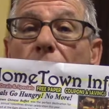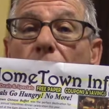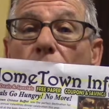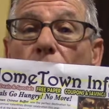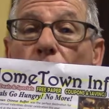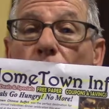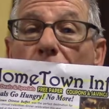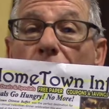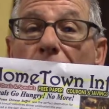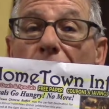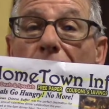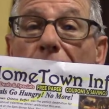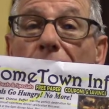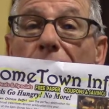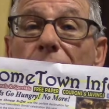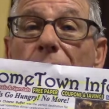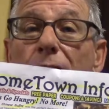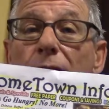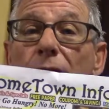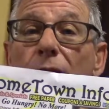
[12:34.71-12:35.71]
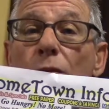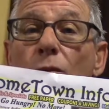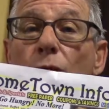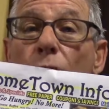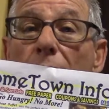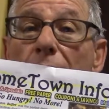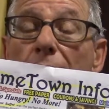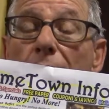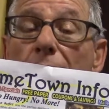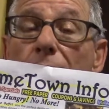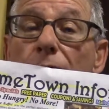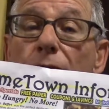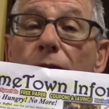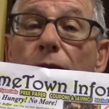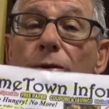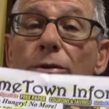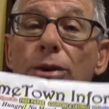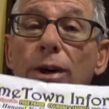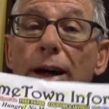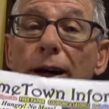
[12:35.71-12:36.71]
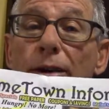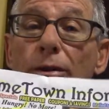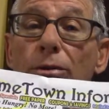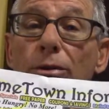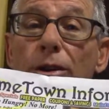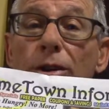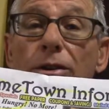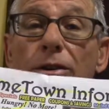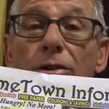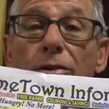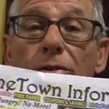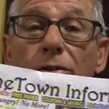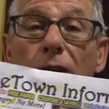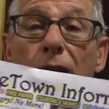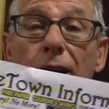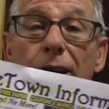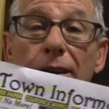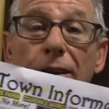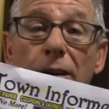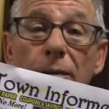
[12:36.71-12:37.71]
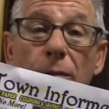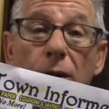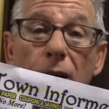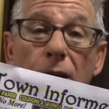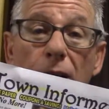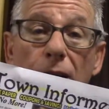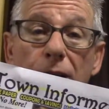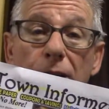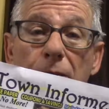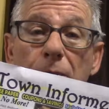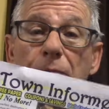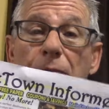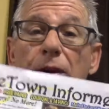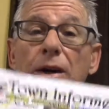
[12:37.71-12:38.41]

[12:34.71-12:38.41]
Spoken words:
we have a way for you not only to sign them on,